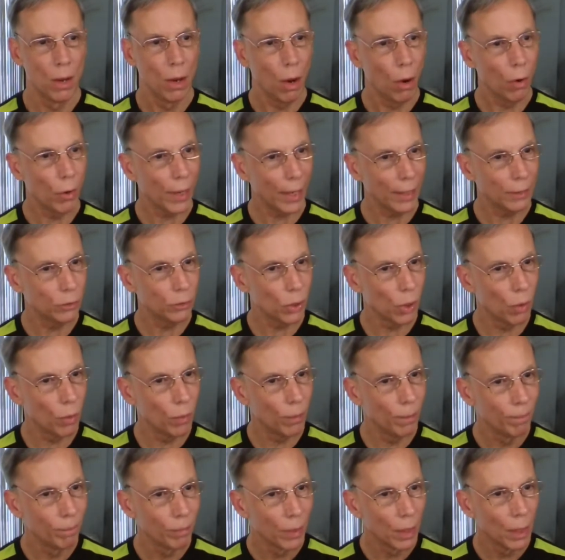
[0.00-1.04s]
Okay,
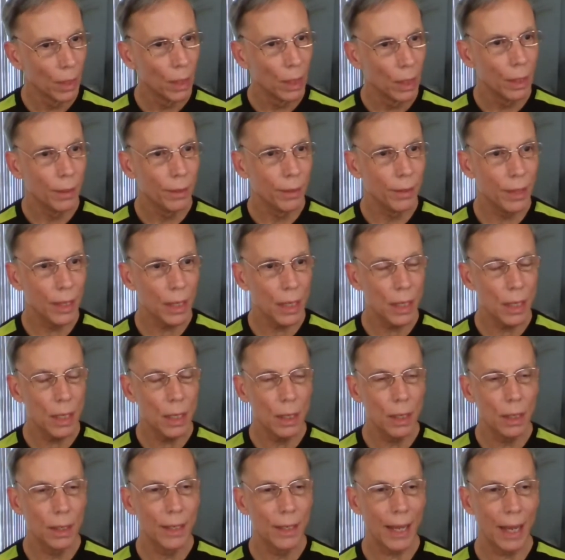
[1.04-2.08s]
so
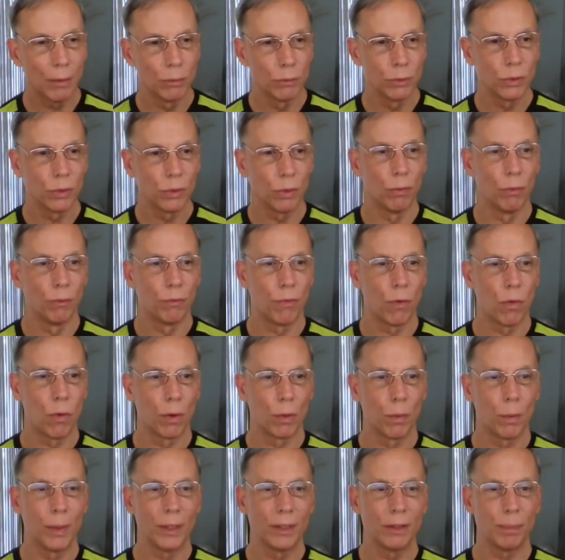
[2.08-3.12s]
the Council
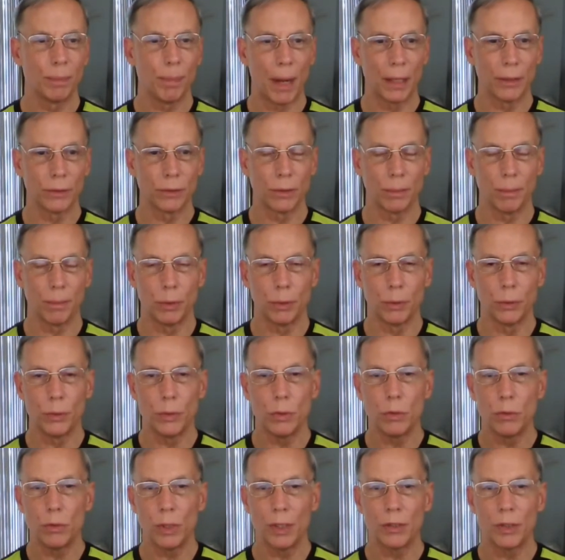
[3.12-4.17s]
for Responsible
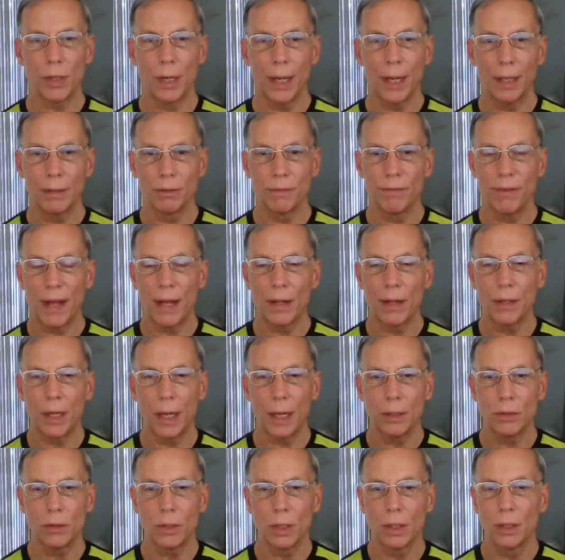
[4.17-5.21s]
Nutrition has a
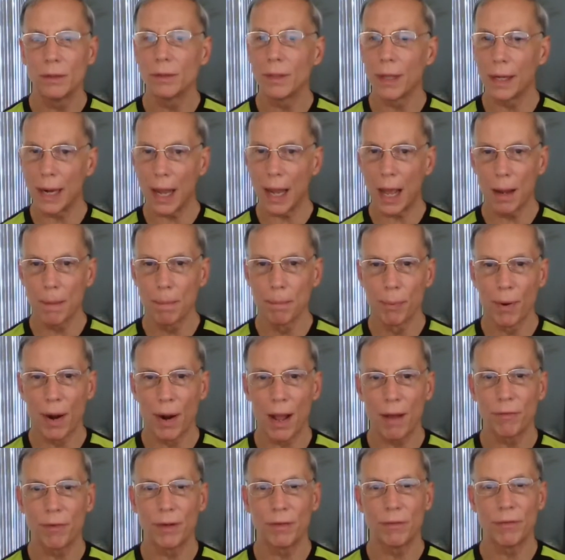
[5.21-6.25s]
foundation, it's a
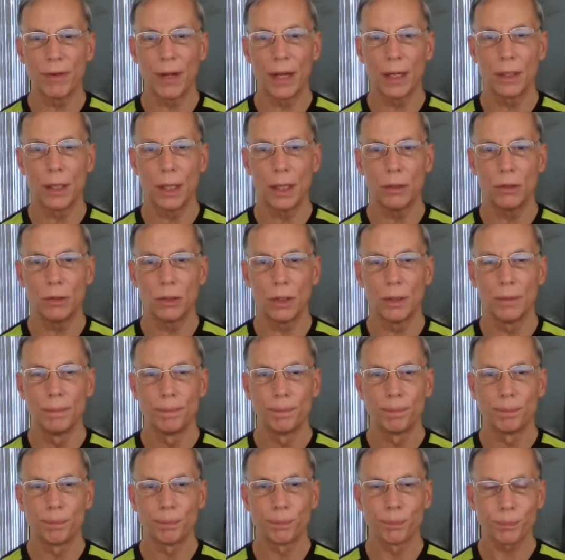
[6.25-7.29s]
nonprofit foundation.
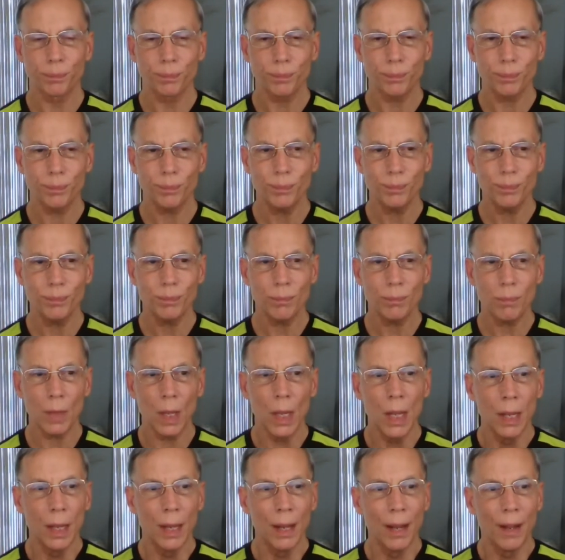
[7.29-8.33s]

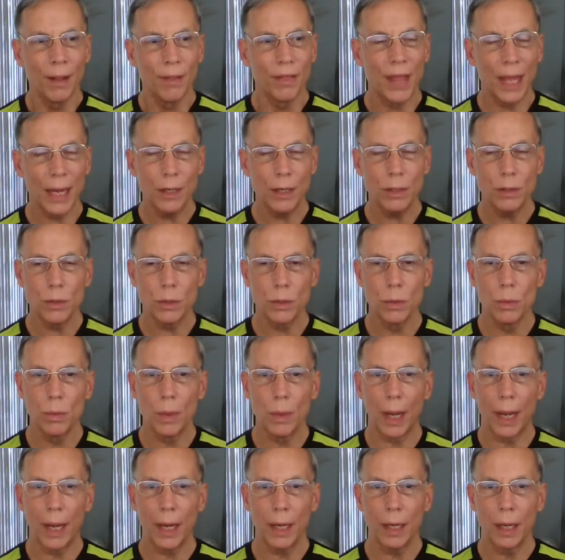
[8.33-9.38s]
They do
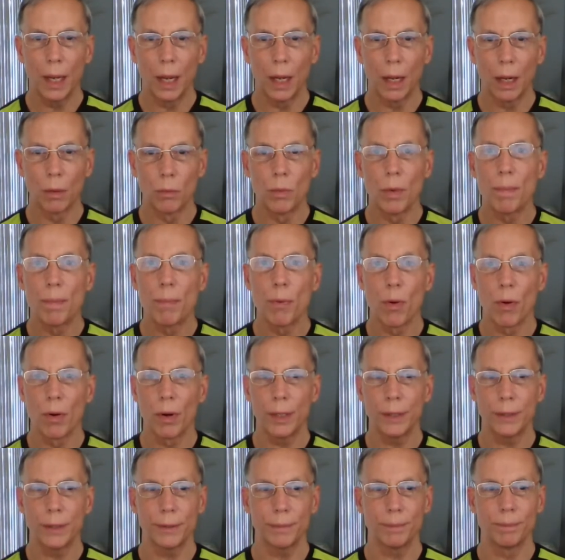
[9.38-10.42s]
a uh,
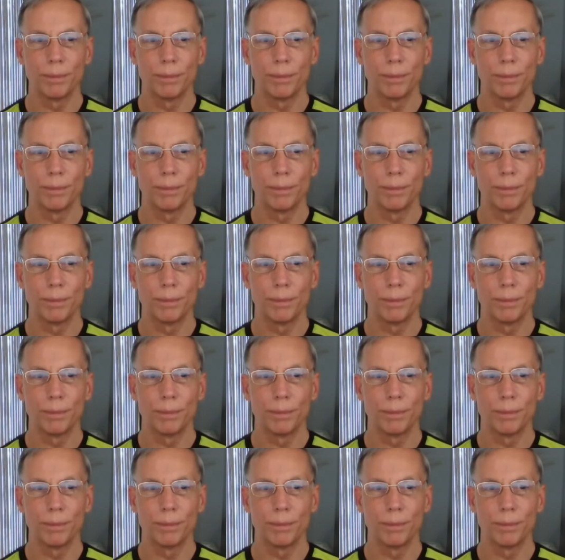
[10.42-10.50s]
report